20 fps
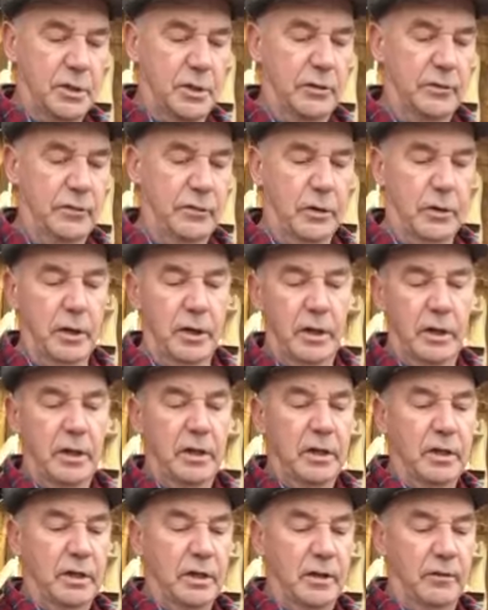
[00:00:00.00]
so
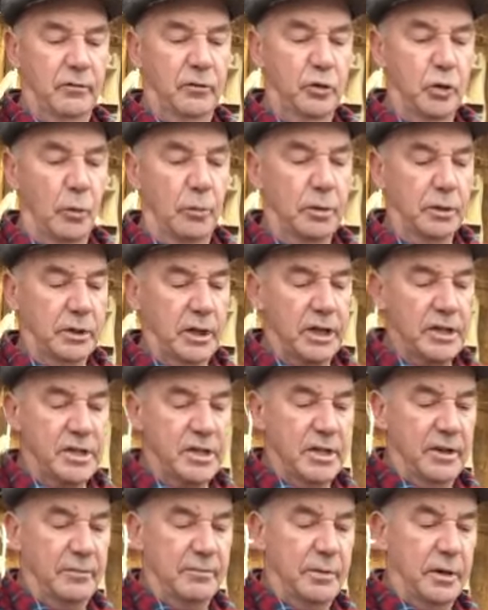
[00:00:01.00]
you've doubled your
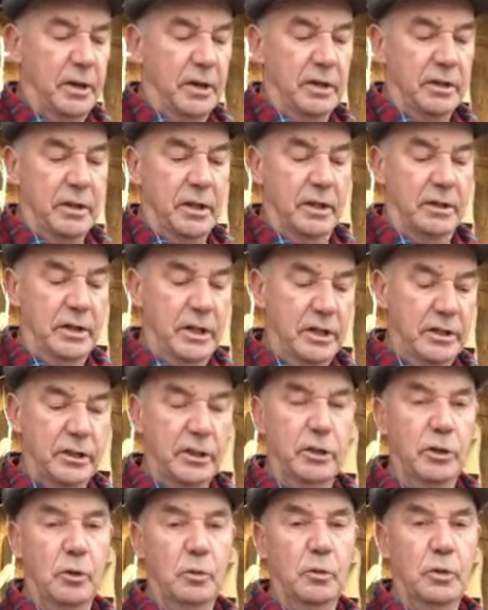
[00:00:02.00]
sieve. You'll need
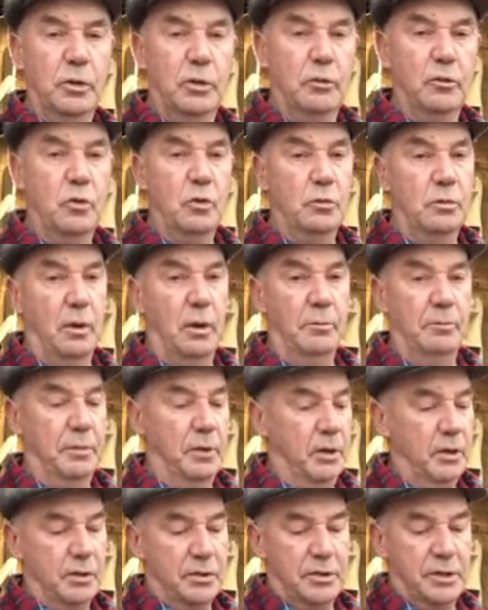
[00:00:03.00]
to do it with the rhubarb
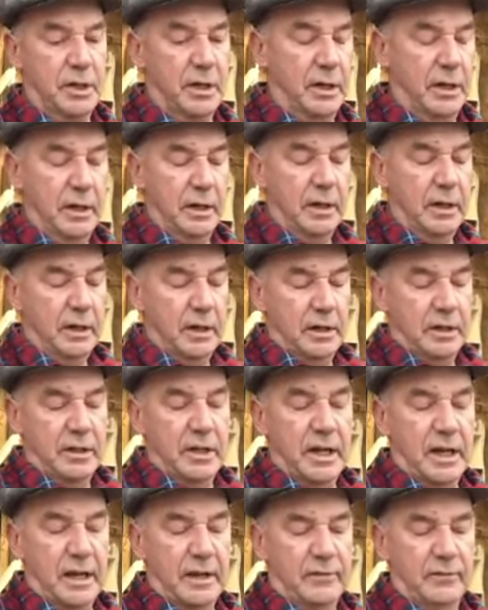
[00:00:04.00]
because
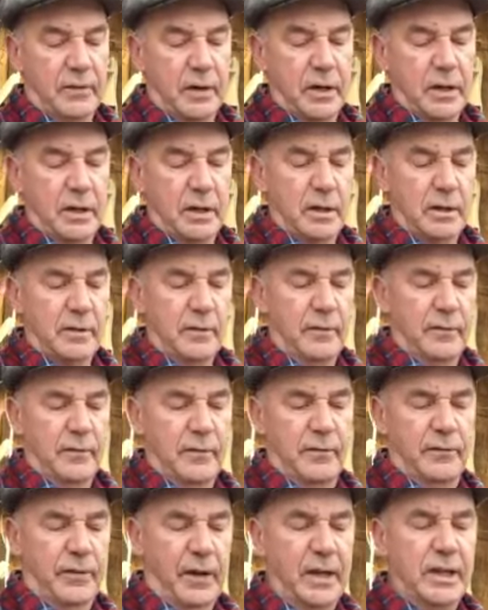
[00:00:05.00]
you get very
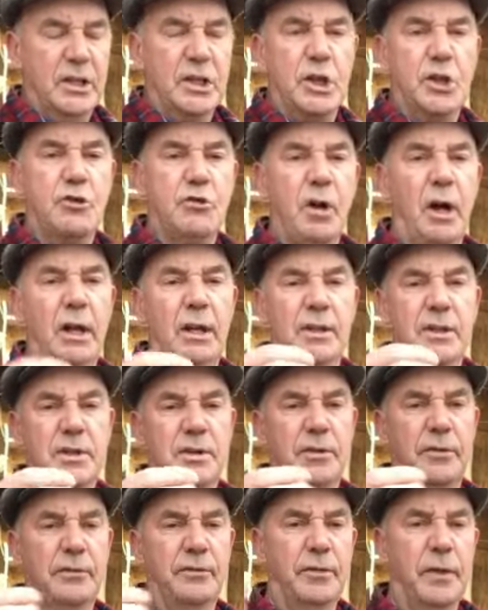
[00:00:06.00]
fine
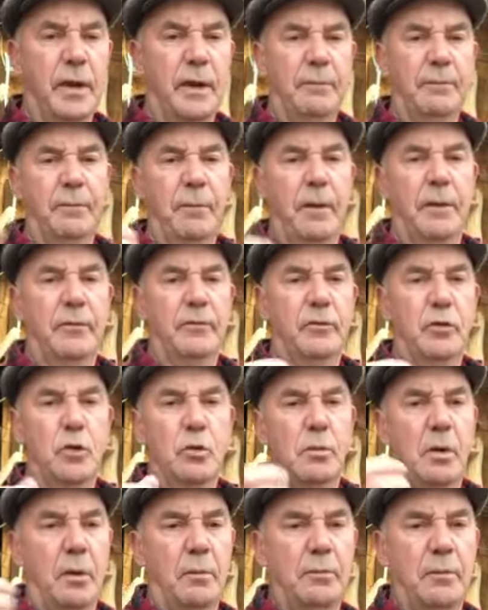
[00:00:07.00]
strands of
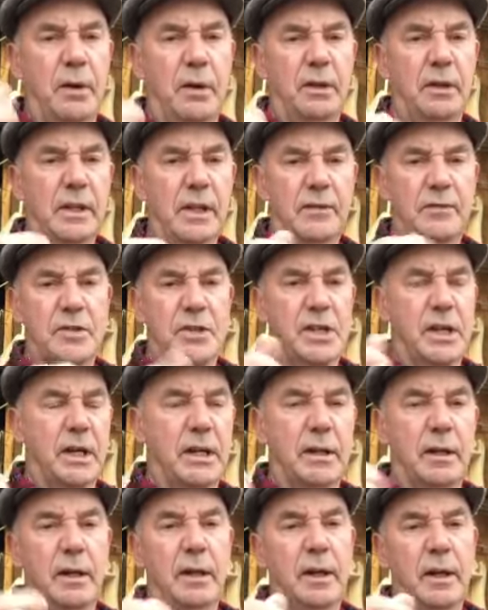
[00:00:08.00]
rhubarb leaf
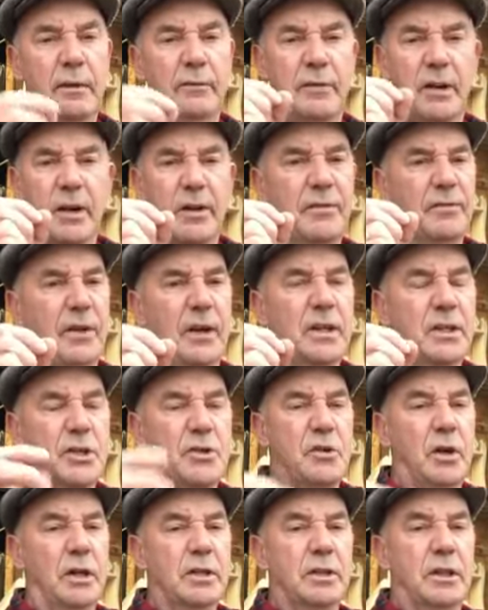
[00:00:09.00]
skin, very fine
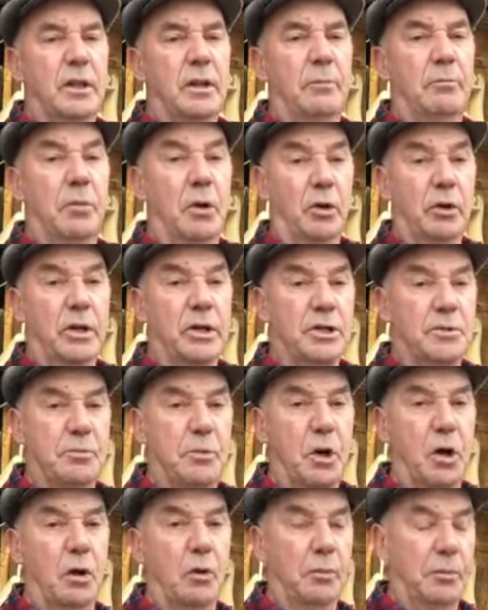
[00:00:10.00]
strands, and it'll block your
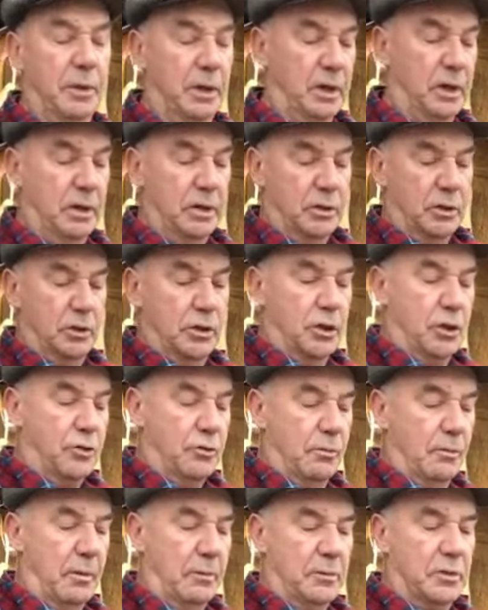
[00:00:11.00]
spray out. It just
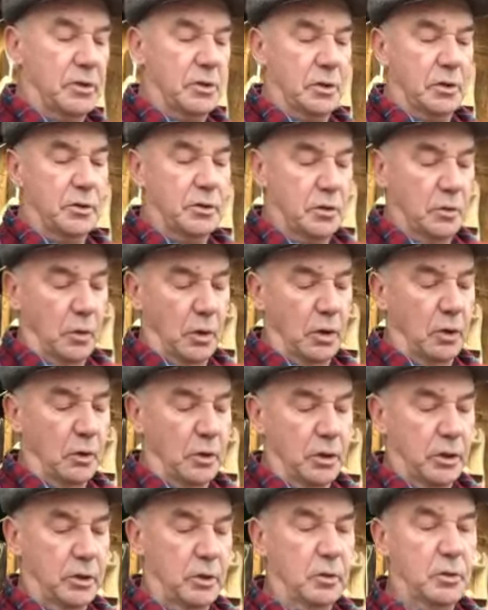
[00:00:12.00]
remembers it. So what you
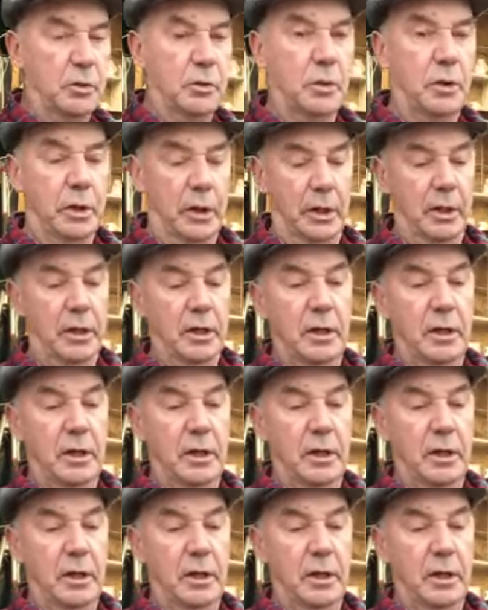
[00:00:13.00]
want to do, you want to